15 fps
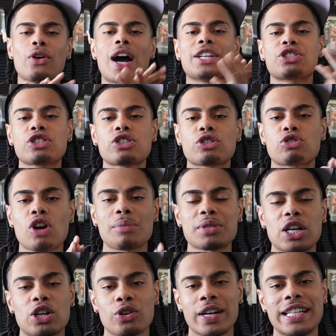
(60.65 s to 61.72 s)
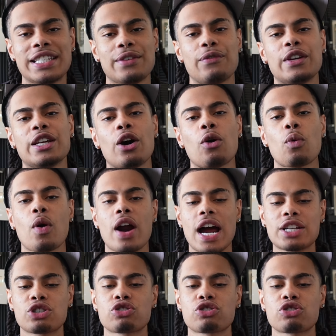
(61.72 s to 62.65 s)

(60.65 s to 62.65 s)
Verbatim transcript: I just dropped a crazy video where I